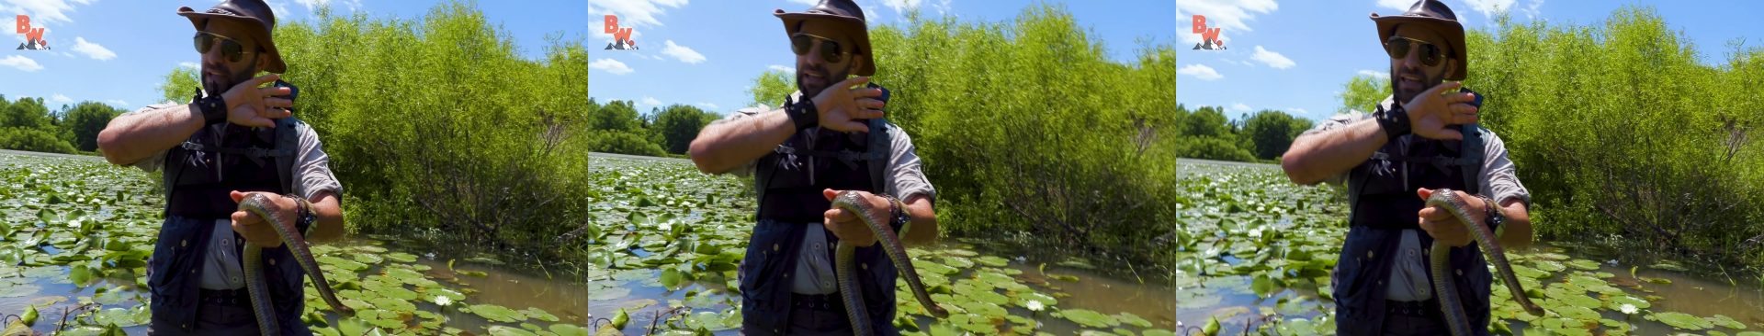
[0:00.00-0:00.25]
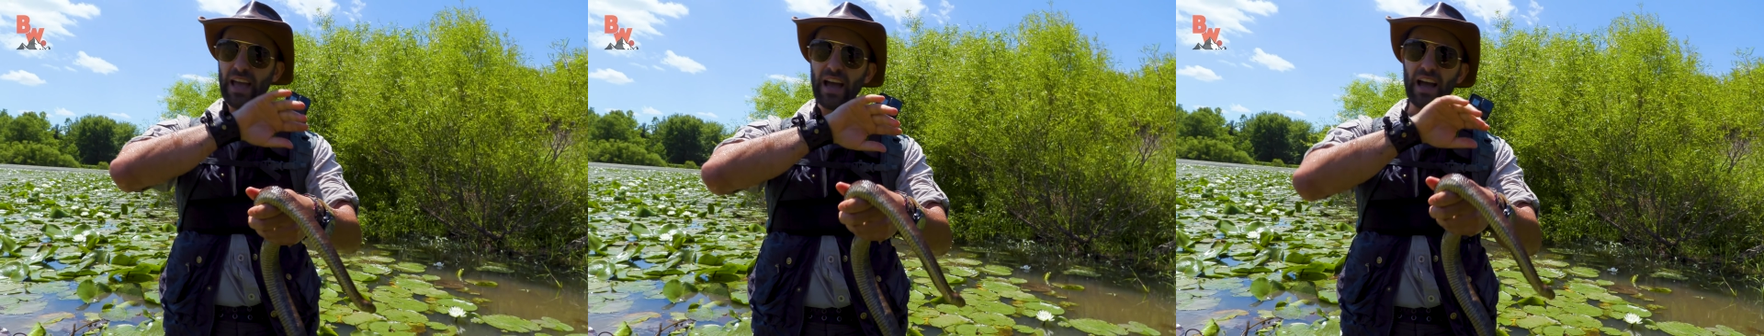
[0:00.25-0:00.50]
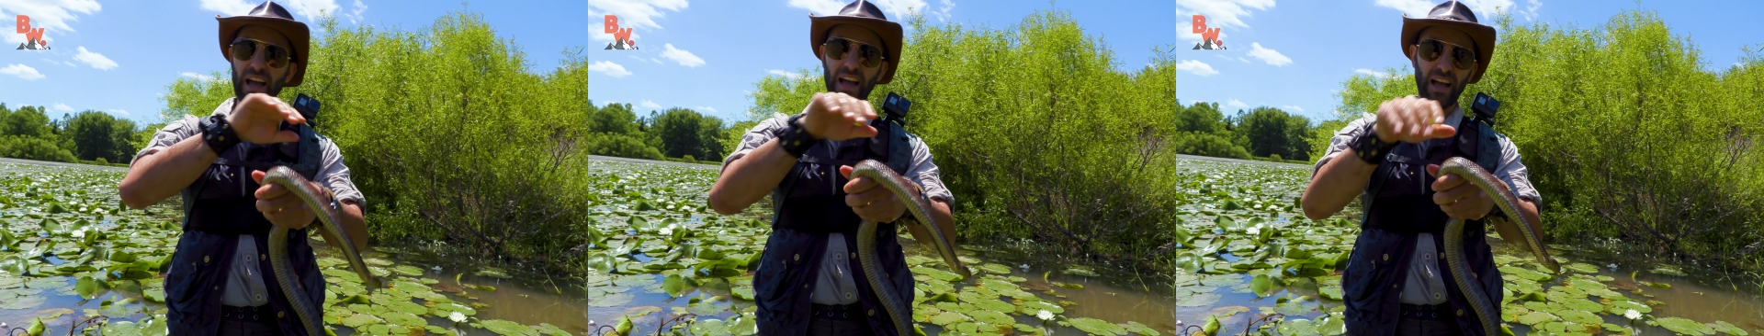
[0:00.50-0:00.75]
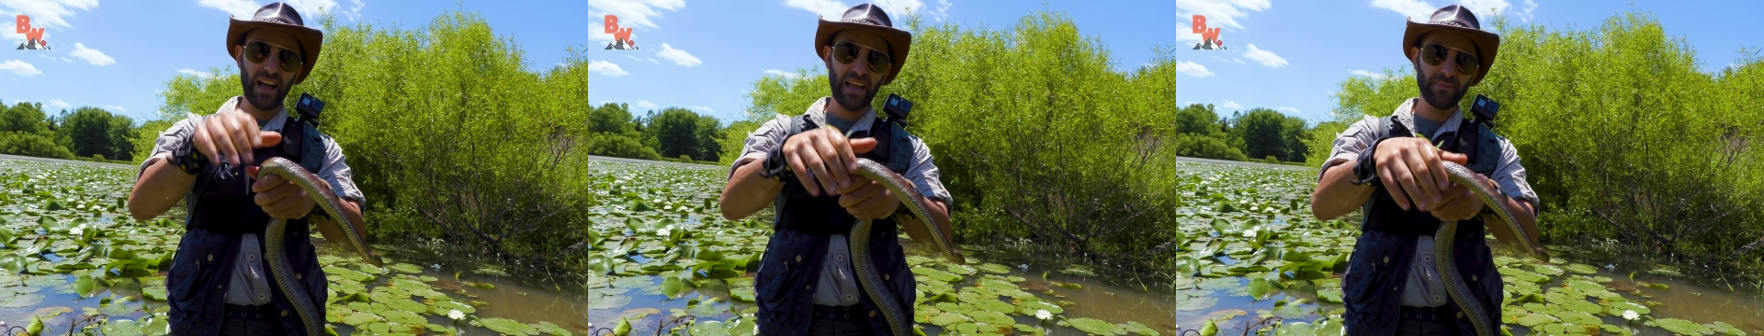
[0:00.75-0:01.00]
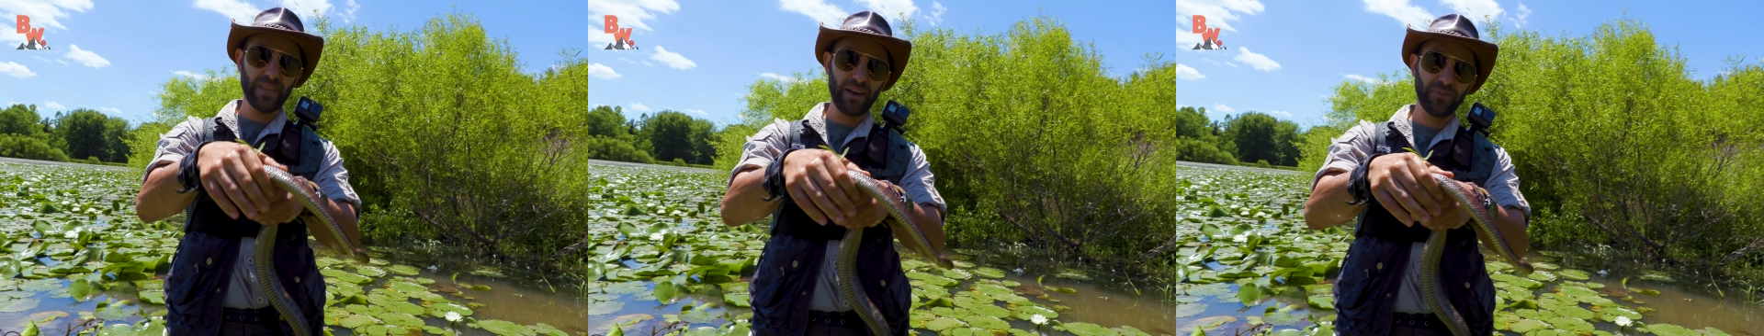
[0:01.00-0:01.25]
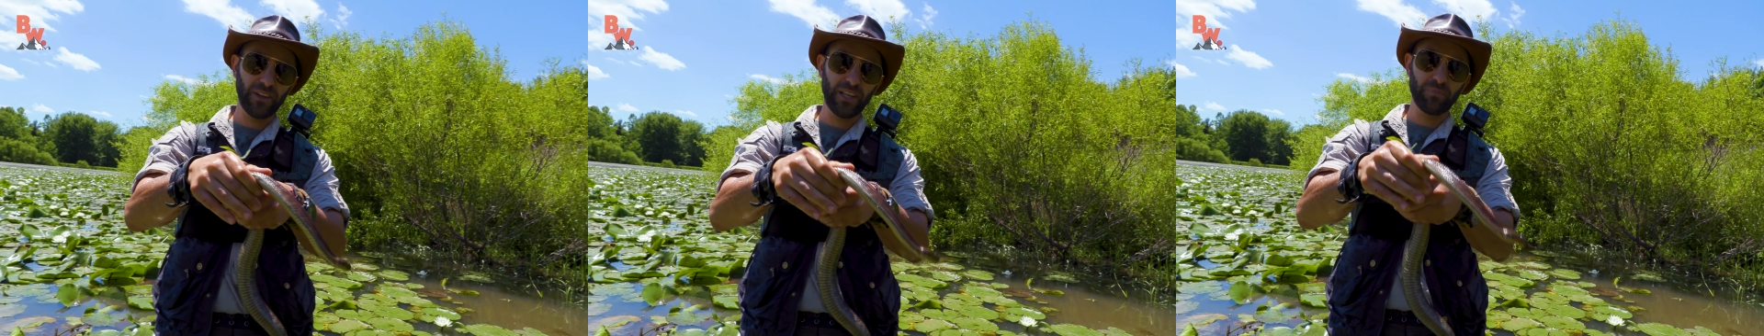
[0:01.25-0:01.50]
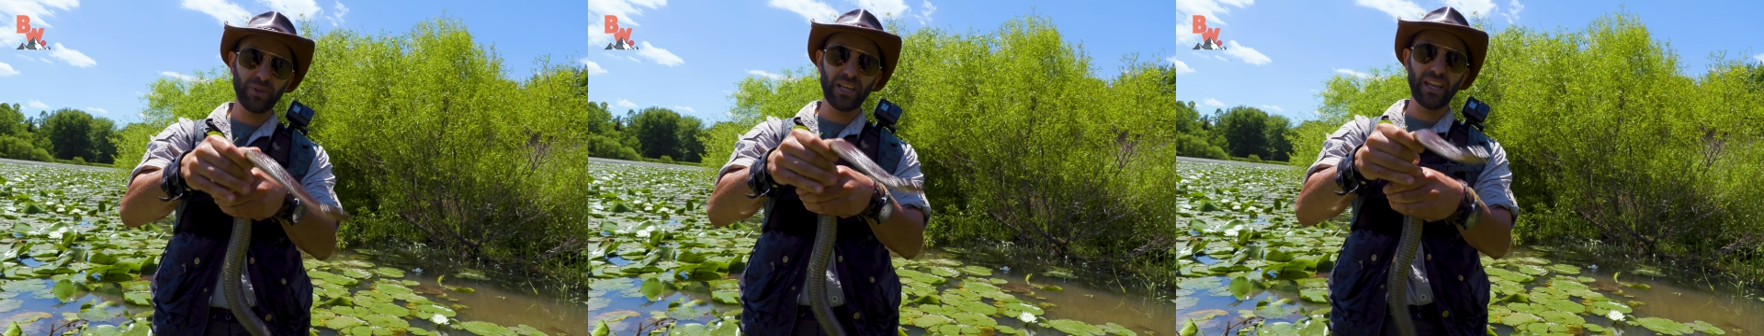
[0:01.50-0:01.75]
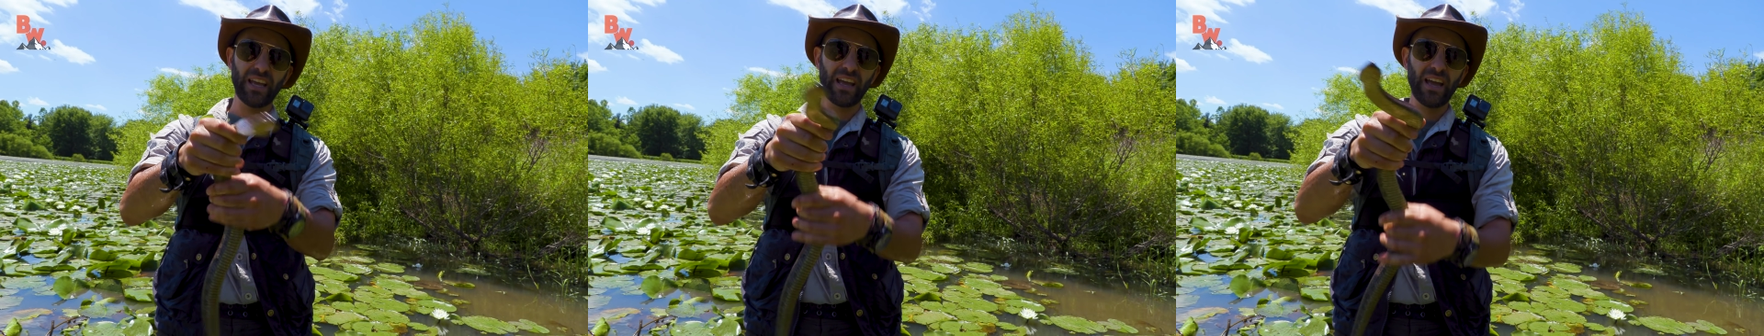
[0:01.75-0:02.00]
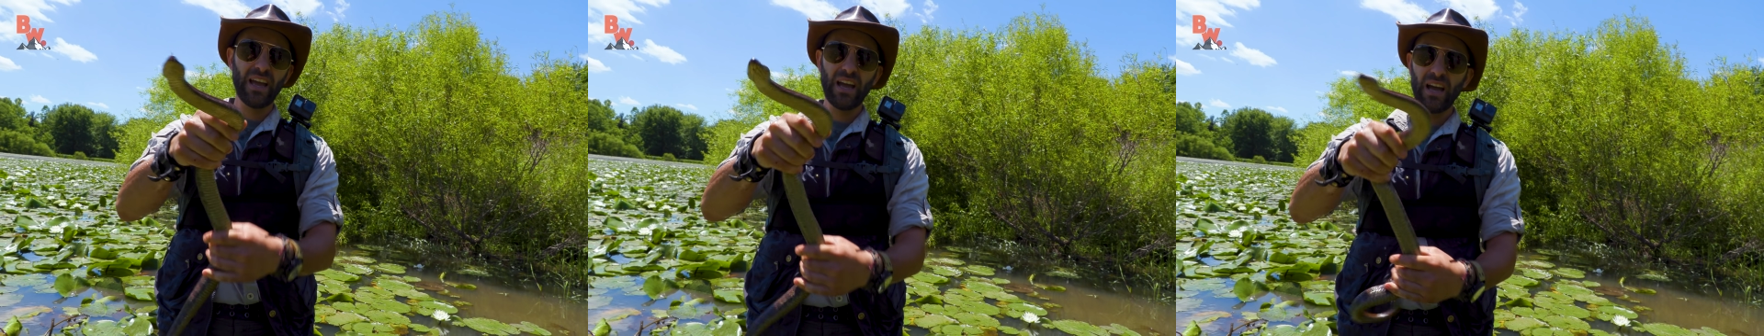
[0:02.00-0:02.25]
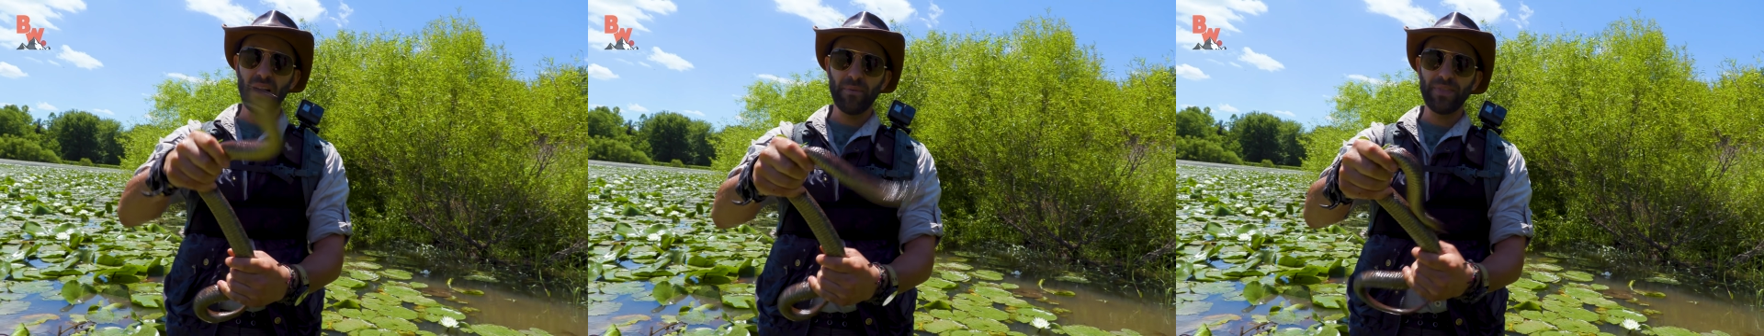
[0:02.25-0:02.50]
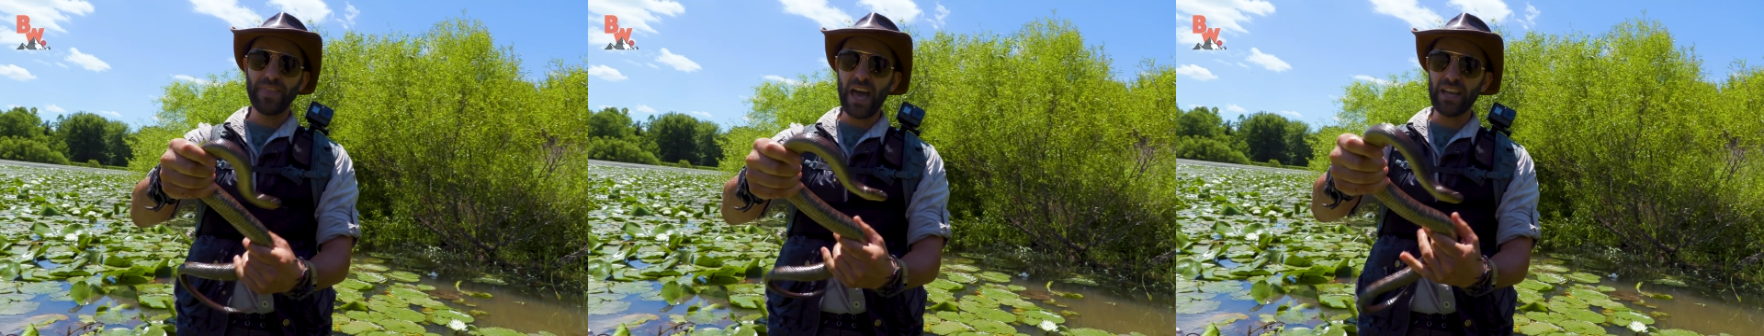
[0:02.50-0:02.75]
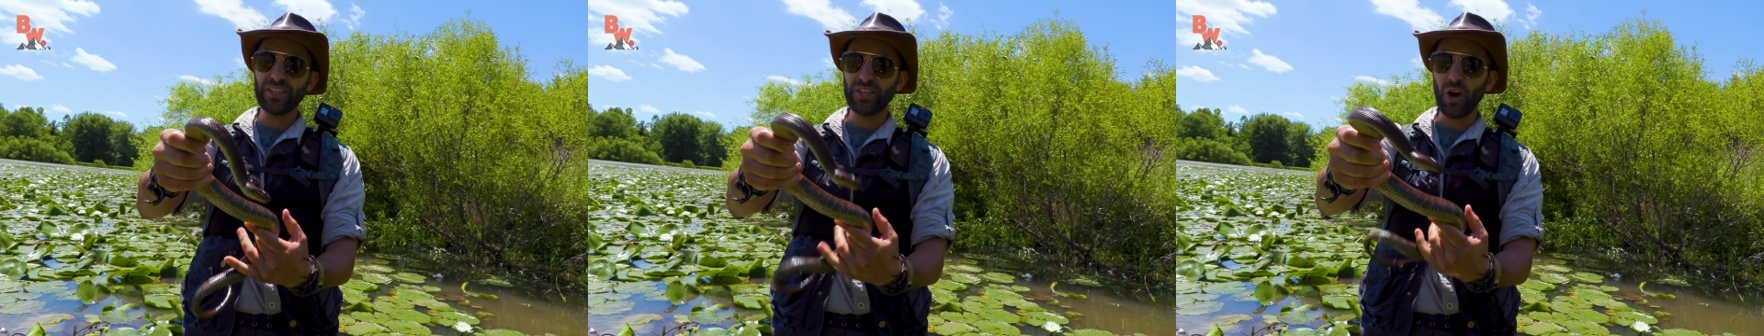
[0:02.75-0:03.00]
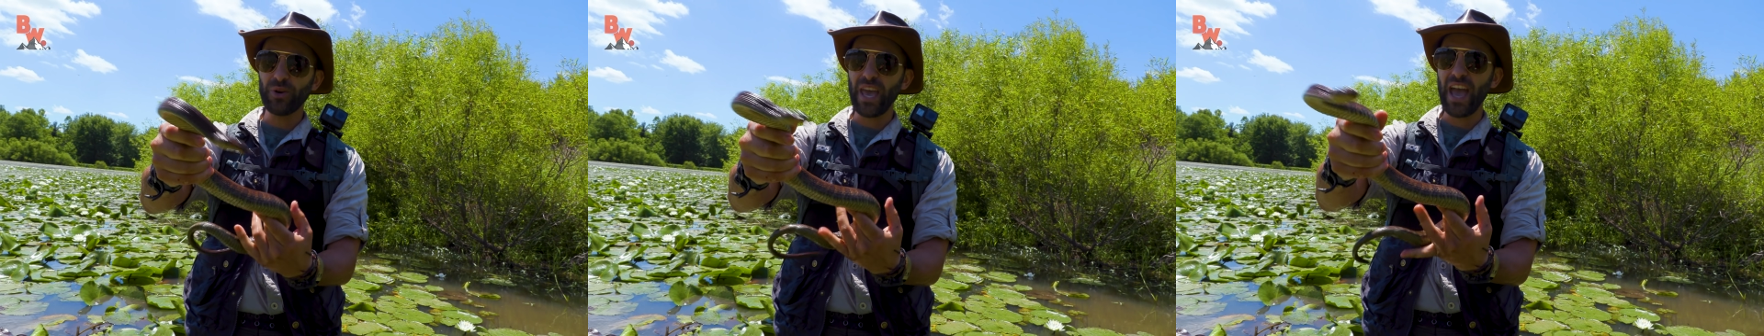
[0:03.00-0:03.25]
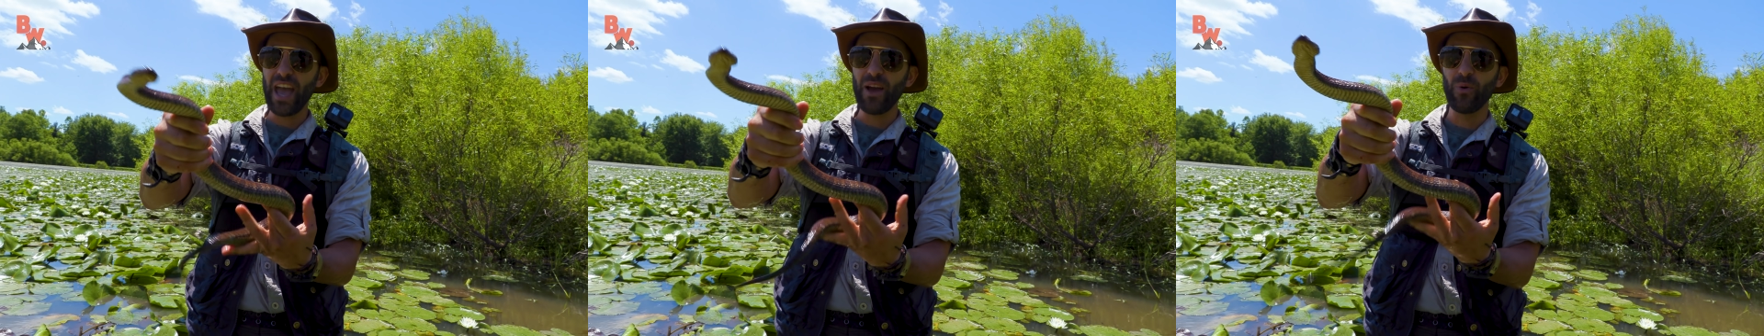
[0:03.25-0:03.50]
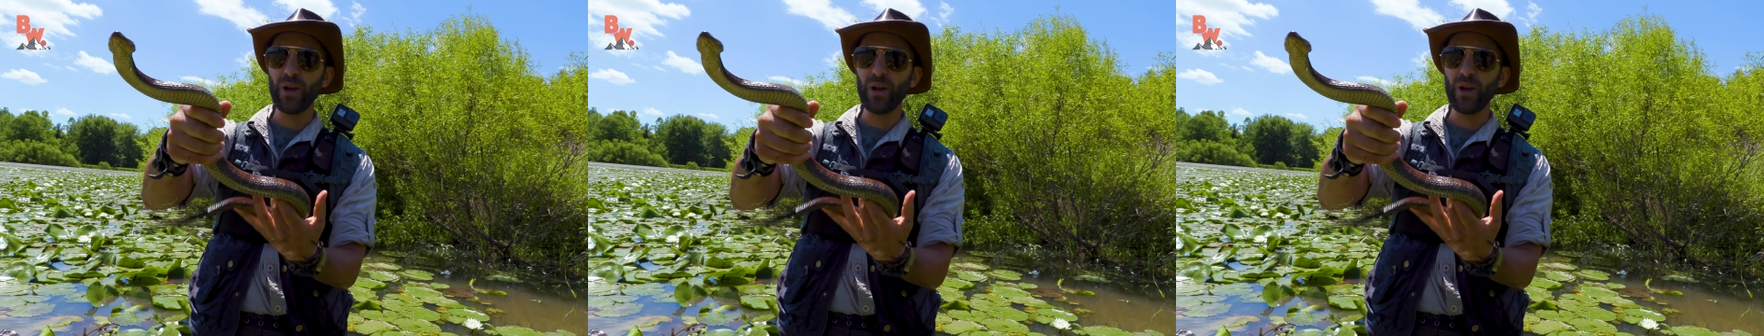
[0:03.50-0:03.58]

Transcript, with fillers: Yeah, I am definitely bleeding, but that is okay.